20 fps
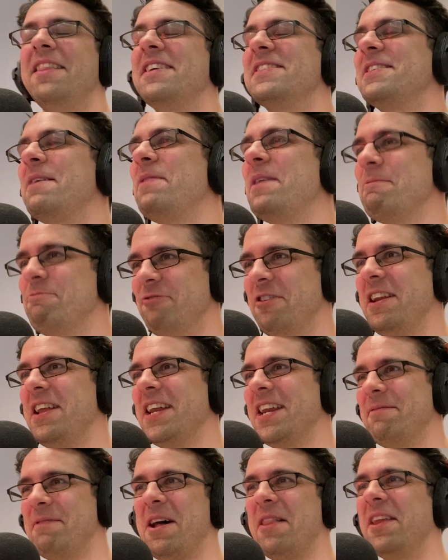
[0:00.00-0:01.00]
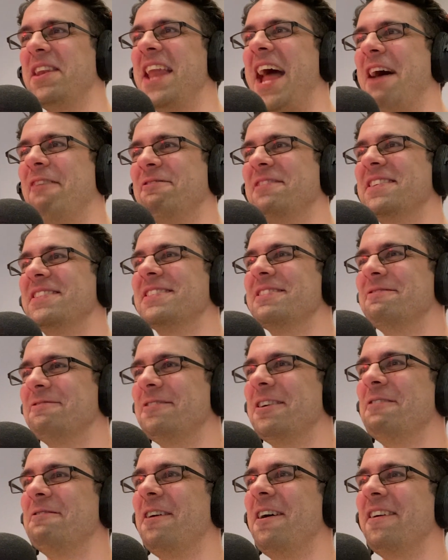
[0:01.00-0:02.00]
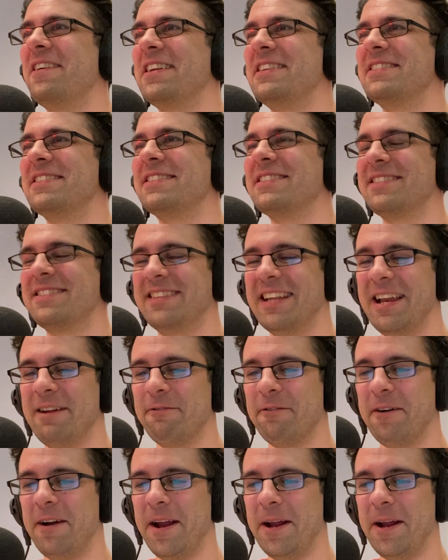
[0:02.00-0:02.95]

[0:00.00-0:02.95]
something brilliant about the naffness of Arnie's delivery. The way